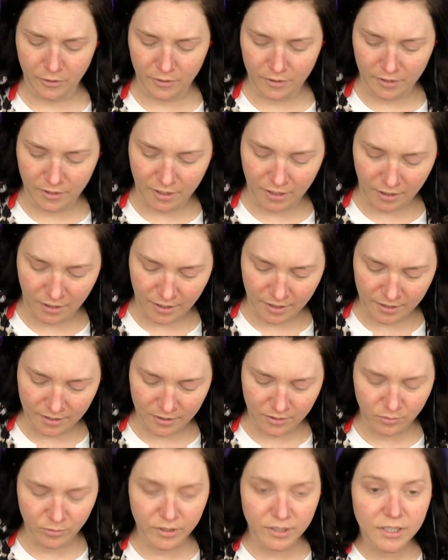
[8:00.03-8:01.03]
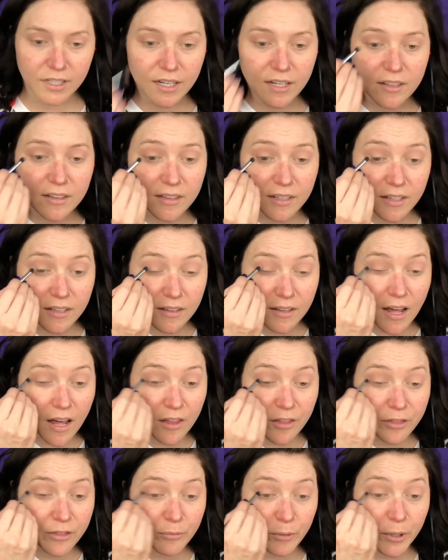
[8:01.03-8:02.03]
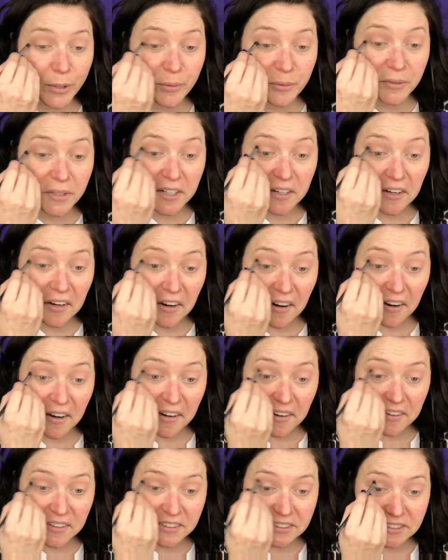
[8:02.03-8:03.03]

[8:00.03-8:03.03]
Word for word: in here. I didn't really think that through, did I?